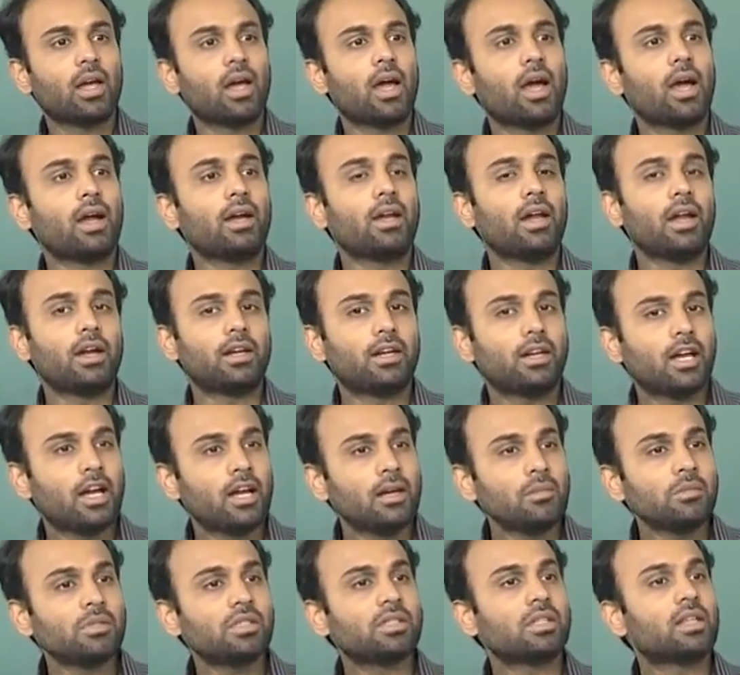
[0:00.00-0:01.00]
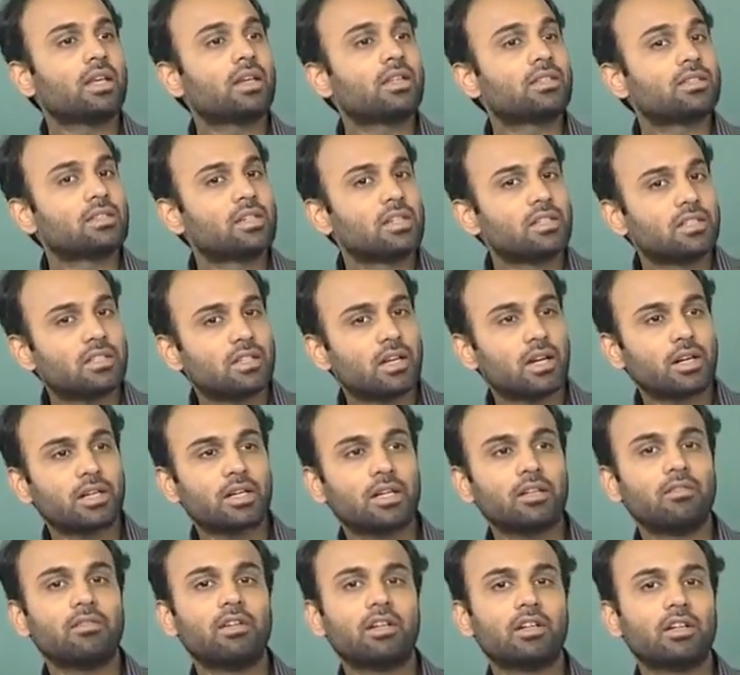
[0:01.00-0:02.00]
and at times there is
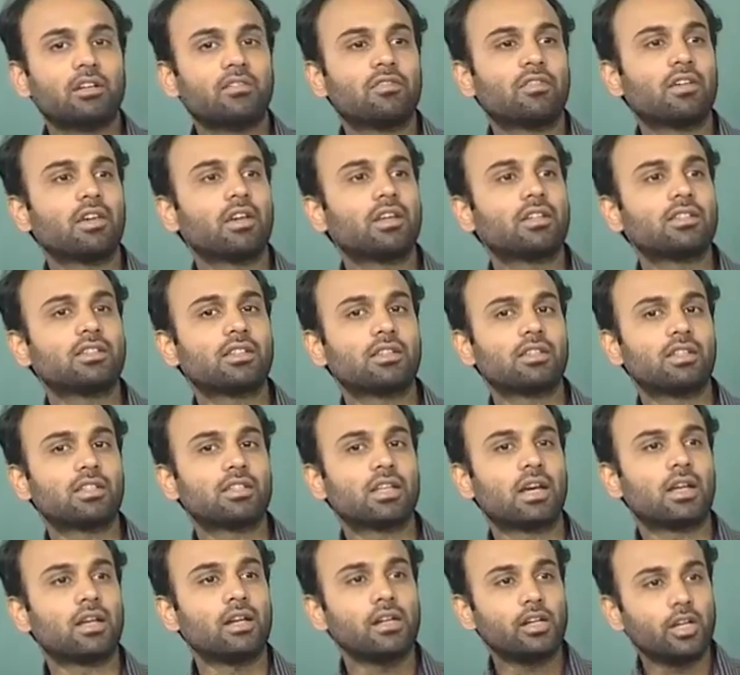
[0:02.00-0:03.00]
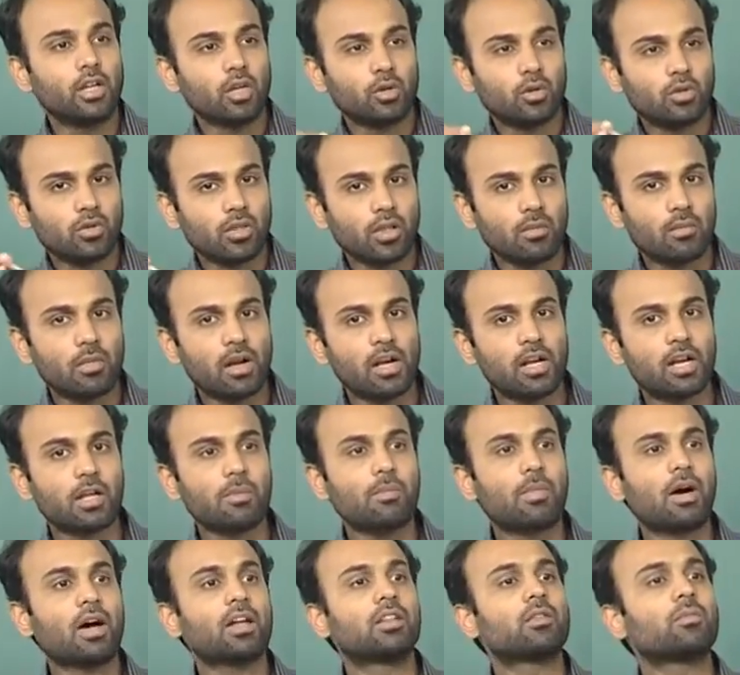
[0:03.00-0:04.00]
destructive interference in the channel due to the
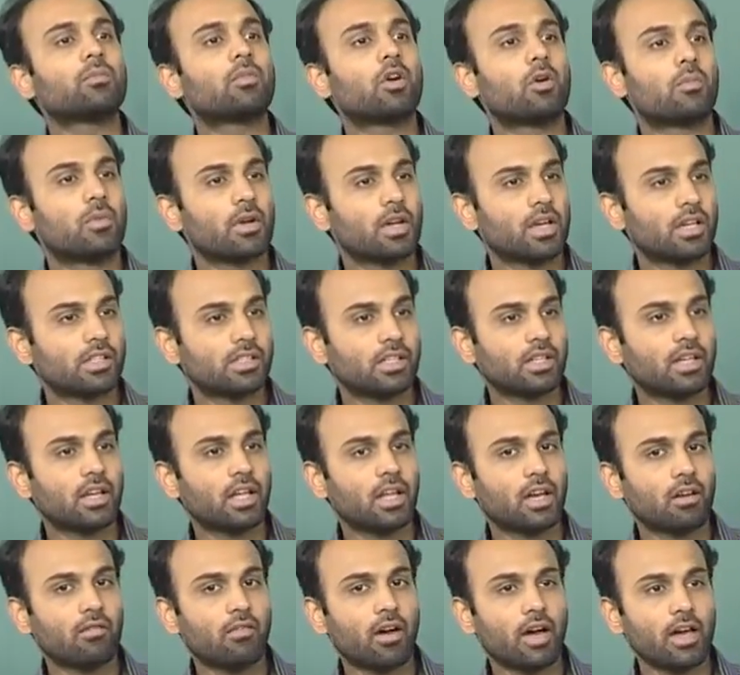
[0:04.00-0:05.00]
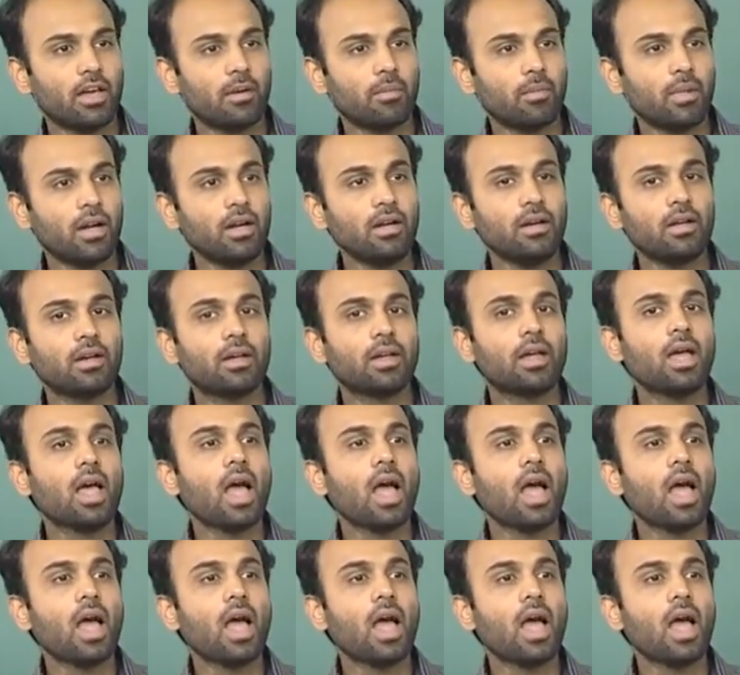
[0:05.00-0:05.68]
multipath propagation environment,